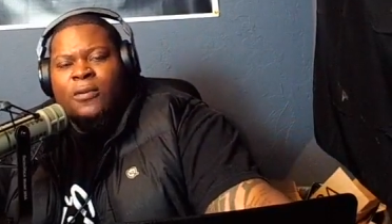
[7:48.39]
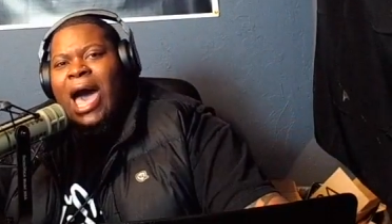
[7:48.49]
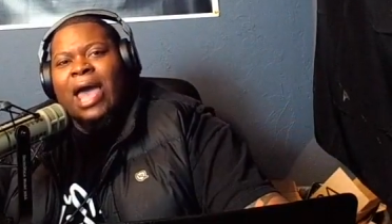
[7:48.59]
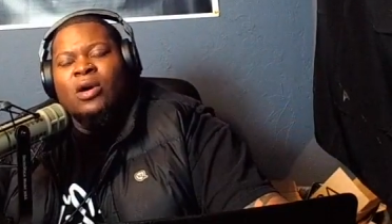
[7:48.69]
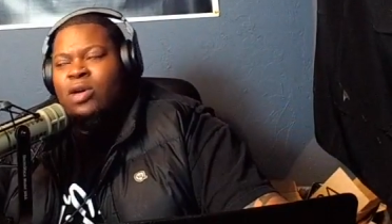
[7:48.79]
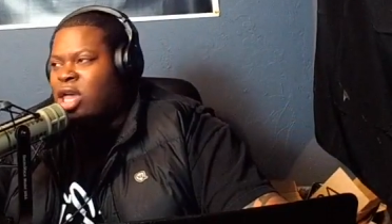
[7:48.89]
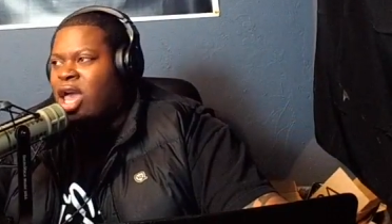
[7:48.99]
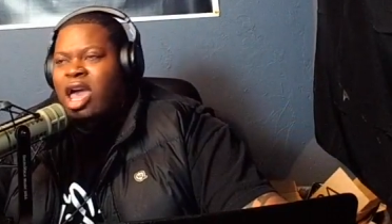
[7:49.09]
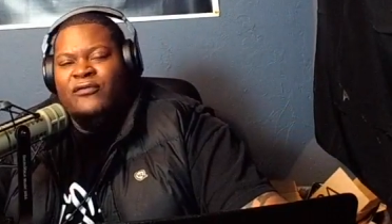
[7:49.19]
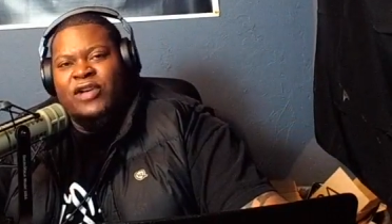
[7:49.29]
I don't
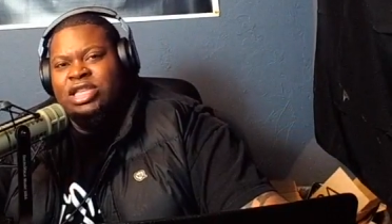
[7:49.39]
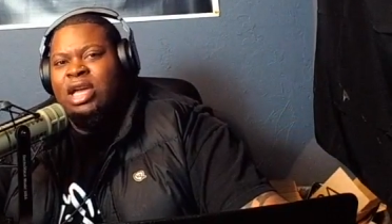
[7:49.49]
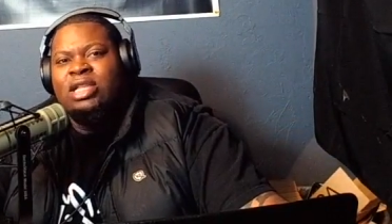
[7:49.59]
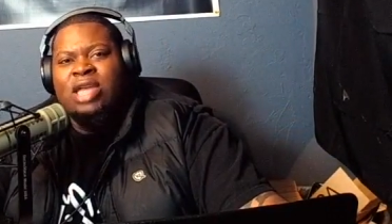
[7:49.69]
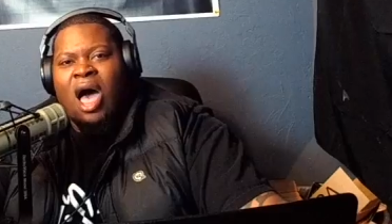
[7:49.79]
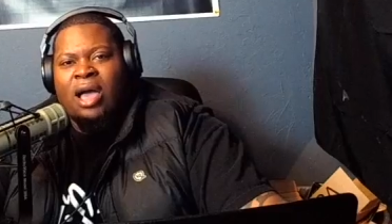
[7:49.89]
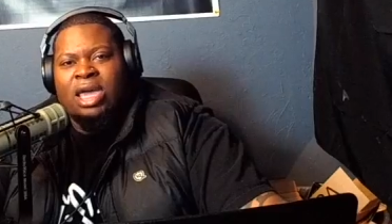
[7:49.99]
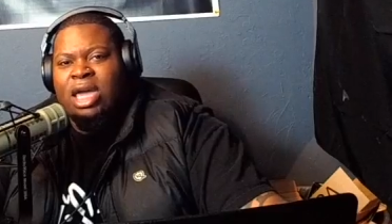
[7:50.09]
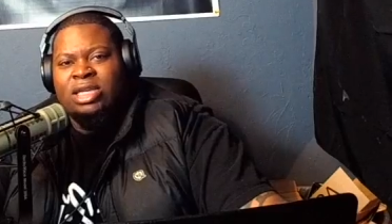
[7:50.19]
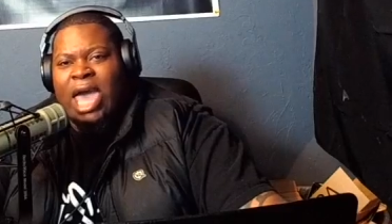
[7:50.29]
care if it's a
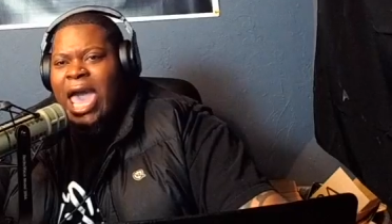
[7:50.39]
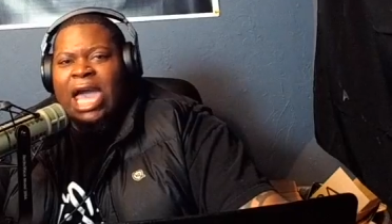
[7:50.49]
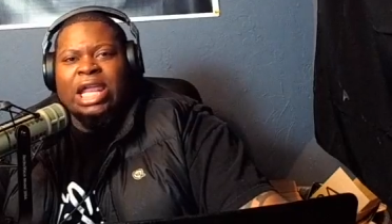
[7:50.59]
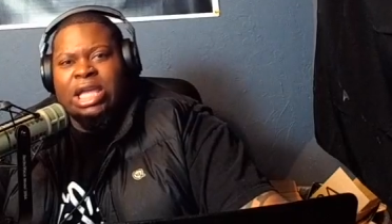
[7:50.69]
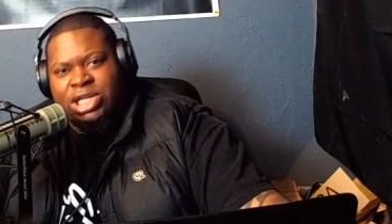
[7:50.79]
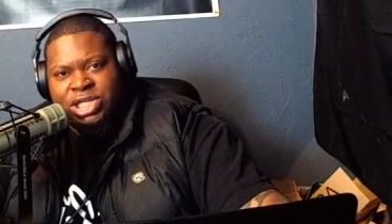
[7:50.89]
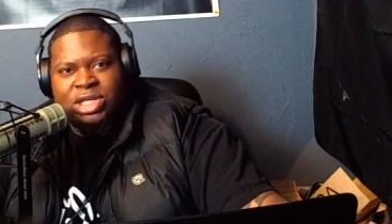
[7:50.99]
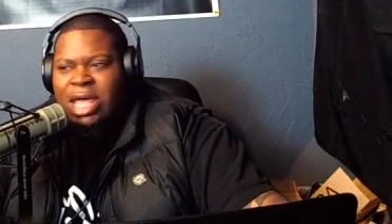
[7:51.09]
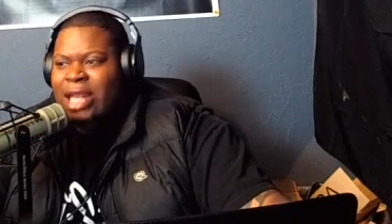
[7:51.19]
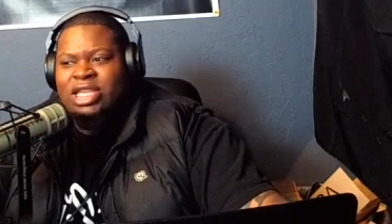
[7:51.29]
donkey's anus
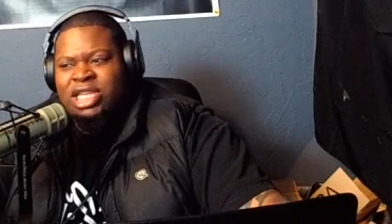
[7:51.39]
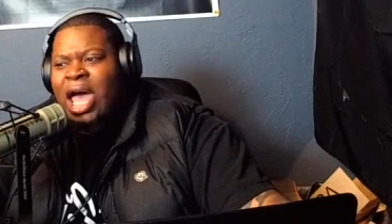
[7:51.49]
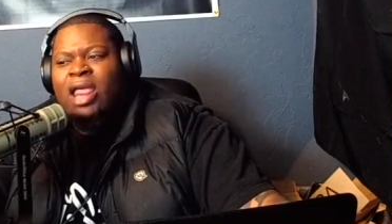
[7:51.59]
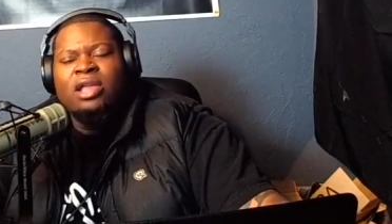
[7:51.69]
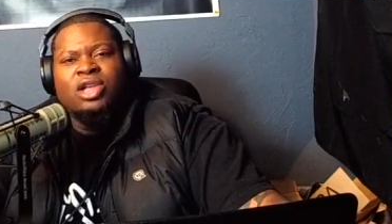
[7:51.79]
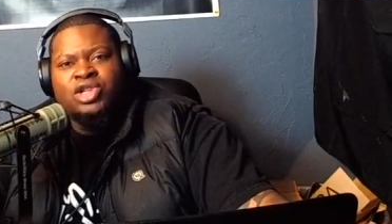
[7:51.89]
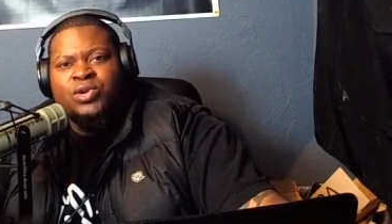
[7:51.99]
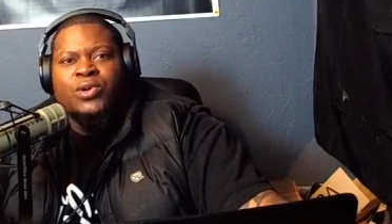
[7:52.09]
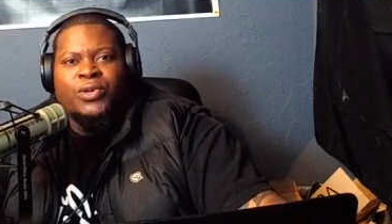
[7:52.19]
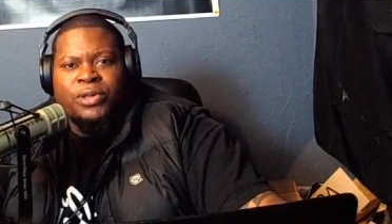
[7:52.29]
that is telling the
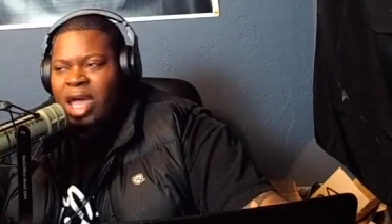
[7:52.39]
truth.